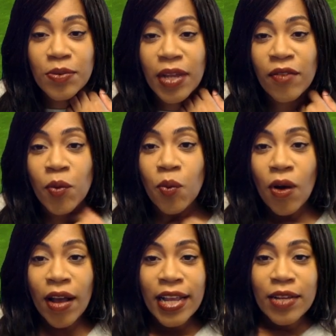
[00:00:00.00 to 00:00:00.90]
have a
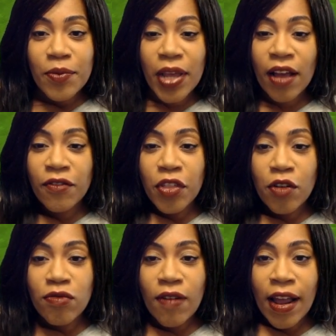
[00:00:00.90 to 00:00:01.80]
white, we have the
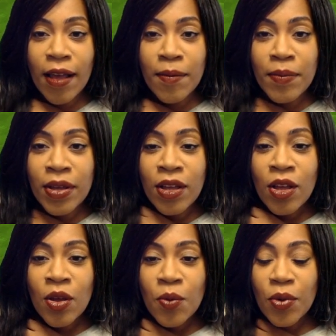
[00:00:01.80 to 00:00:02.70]
creme,
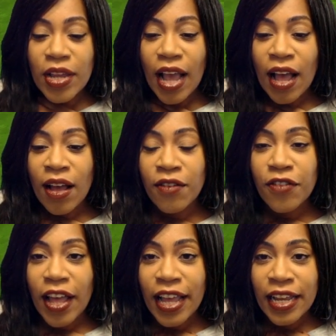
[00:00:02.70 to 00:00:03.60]
we have
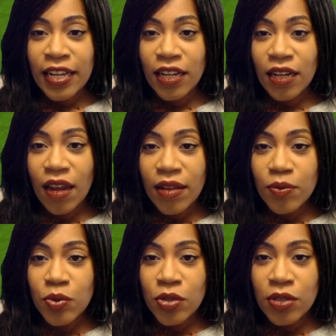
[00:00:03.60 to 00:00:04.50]
a light
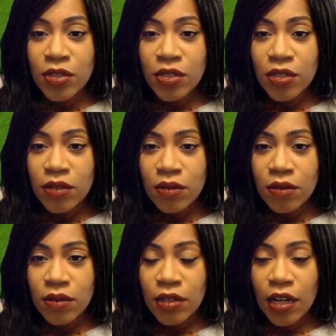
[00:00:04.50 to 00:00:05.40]
wood.
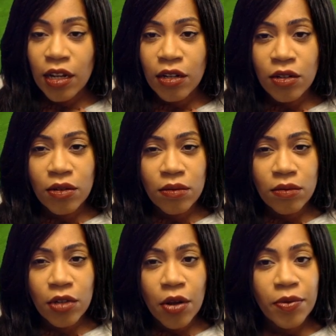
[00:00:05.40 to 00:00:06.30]

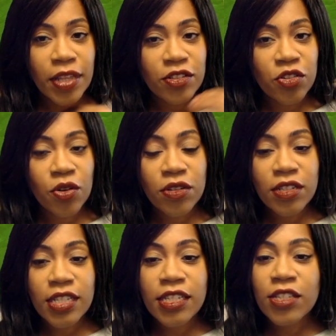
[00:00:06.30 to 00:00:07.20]
No, that's not.
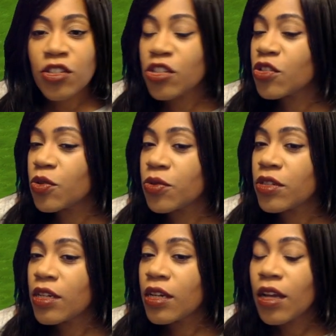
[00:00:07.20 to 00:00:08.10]
This is just
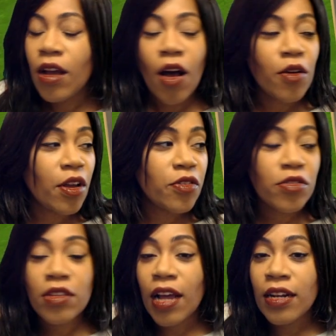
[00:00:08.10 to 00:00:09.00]
called, I'll go through
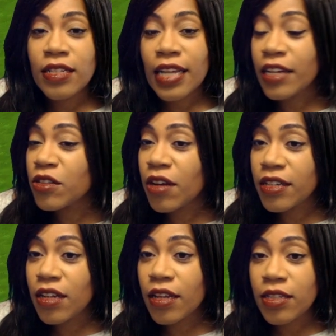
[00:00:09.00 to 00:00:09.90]
the colours again. You
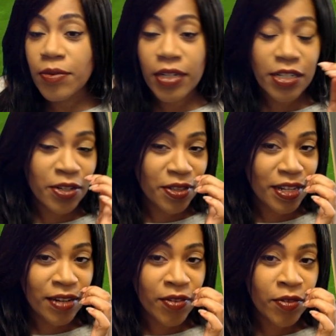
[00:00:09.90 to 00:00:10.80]
guys liked it when I did it in the
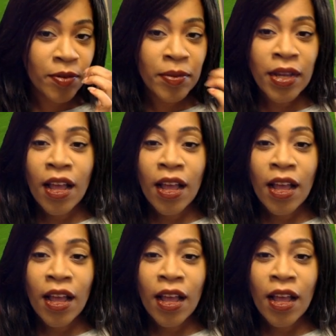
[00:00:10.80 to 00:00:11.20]
living room.